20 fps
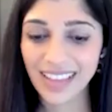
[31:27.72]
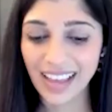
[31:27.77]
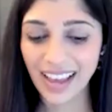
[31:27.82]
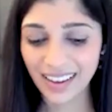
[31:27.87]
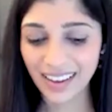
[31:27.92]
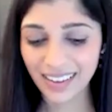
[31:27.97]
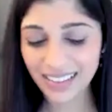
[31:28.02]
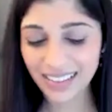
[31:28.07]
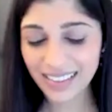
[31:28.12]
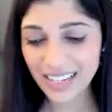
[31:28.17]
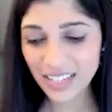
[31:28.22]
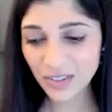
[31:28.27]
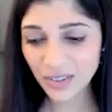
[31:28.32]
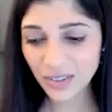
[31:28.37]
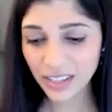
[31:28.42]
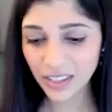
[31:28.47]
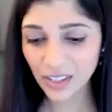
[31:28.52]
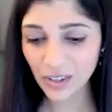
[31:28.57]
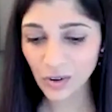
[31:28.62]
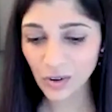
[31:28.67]
Yeah, and that's
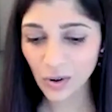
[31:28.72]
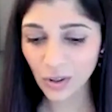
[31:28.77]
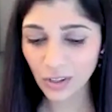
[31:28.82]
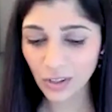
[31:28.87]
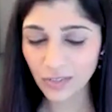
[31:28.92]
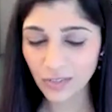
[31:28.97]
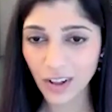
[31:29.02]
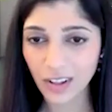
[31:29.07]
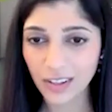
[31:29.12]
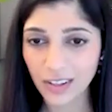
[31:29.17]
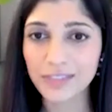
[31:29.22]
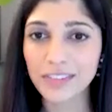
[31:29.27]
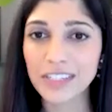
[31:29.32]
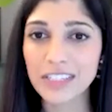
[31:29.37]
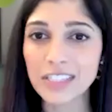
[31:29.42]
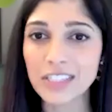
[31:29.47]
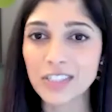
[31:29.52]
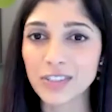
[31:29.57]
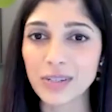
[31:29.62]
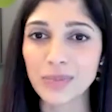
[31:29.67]
really the goal of all of
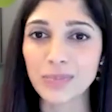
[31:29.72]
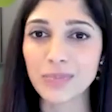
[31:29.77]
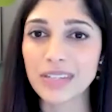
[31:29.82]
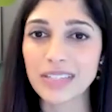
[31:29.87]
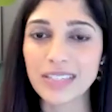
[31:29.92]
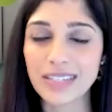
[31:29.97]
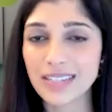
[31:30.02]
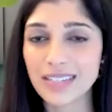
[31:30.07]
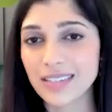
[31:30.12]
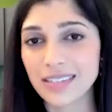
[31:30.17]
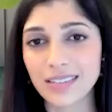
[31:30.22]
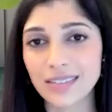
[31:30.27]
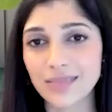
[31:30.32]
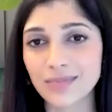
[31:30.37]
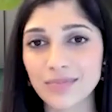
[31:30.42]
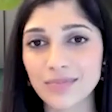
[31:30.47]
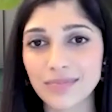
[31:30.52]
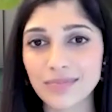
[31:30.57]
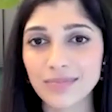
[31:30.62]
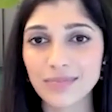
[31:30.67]
these treatments is to
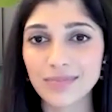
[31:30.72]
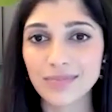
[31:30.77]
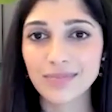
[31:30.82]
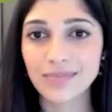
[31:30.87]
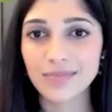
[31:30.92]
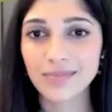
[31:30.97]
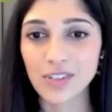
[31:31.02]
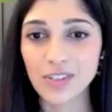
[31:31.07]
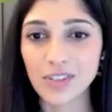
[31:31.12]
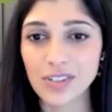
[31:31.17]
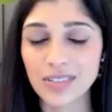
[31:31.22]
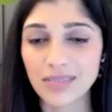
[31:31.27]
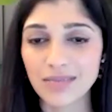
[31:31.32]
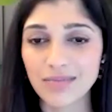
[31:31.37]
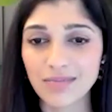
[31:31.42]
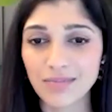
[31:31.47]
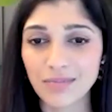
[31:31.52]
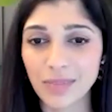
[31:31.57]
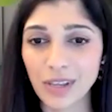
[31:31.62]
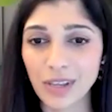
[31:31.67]
just
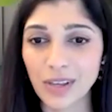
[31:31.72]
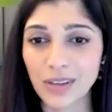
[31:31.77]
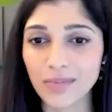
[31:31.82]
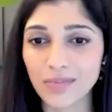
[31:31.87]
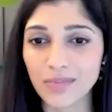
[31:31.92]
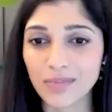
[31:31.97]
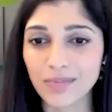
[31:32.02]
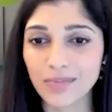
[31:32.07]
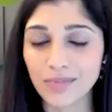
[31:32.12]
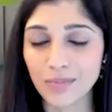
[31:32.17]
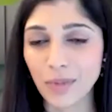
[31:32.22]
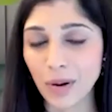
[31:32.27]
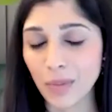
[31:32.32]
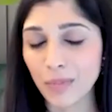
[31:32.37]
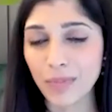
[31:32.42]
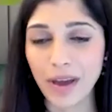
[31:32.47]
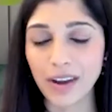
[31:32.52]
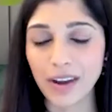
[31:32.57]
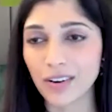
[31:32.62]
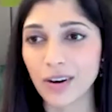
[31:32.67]
be a
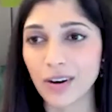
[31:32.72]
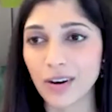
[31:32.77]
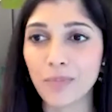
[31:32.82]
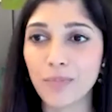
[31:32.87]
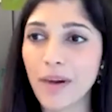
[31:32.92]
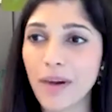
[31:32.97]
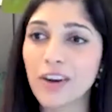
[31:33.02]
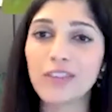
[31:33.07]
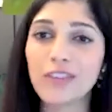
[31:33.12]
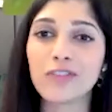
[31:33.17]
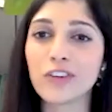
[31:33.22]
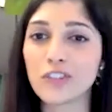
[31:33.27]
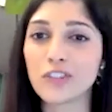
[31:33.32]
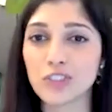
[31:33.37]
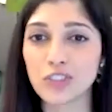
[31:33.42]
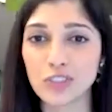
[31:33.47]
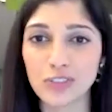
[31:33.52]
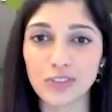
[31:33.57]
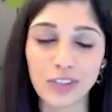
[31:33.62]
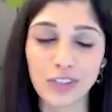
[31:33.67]
better
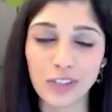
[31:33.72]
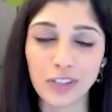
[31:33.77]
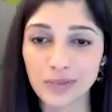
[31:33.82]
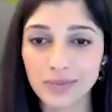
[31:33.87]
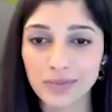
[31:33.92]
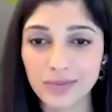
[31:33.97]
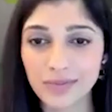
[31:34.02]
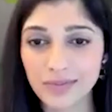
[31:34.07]
version of you